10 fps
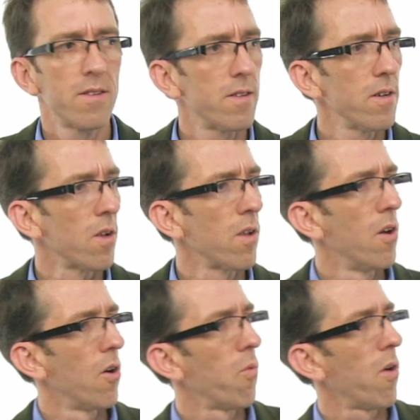
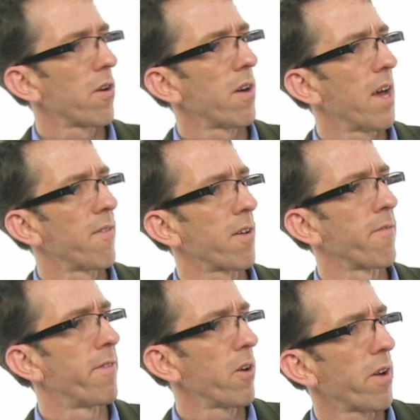Still, water
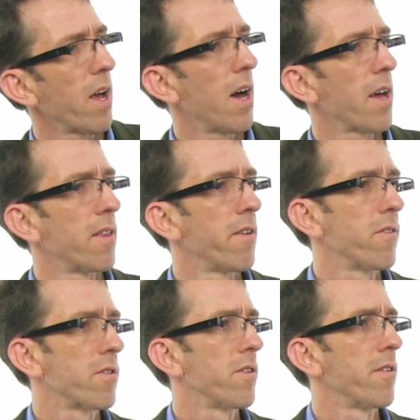having very high
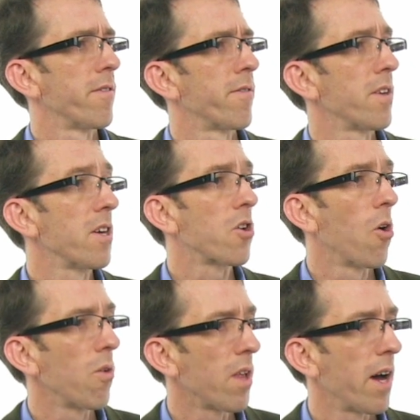levels of E.
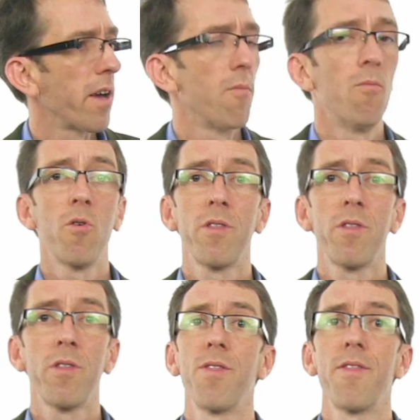coli, more
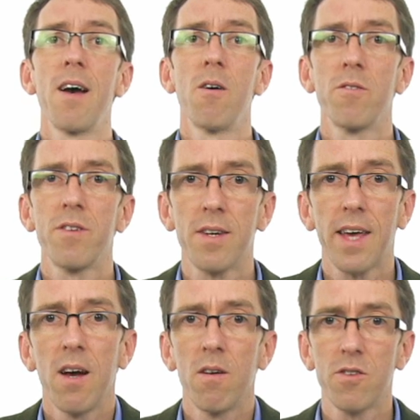than
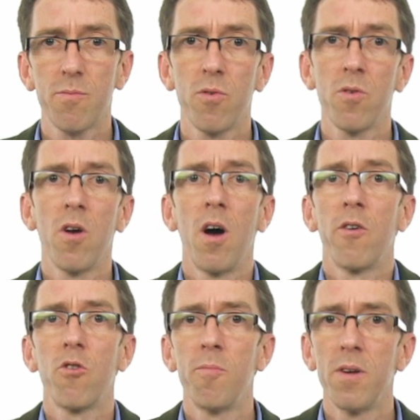1,000 counts per
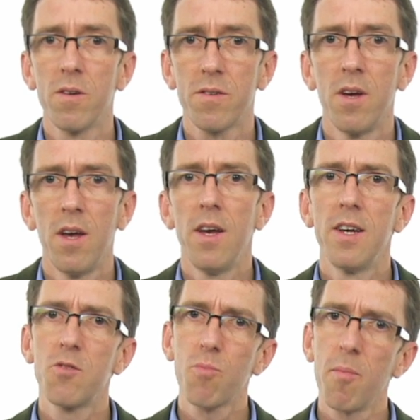100 mils,
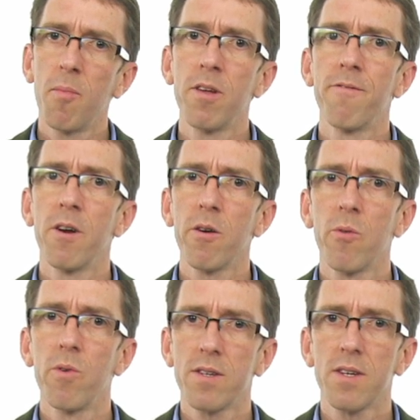is probably
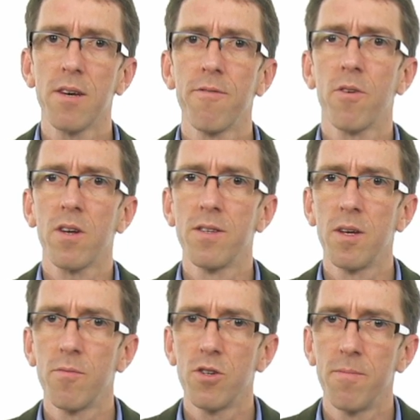very risky for
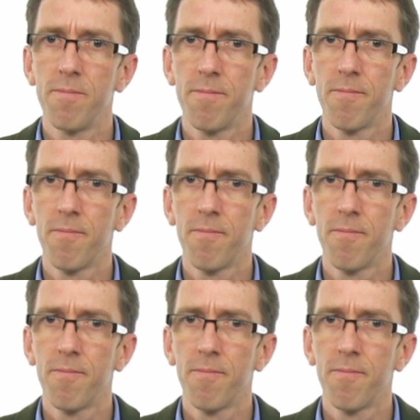consumption.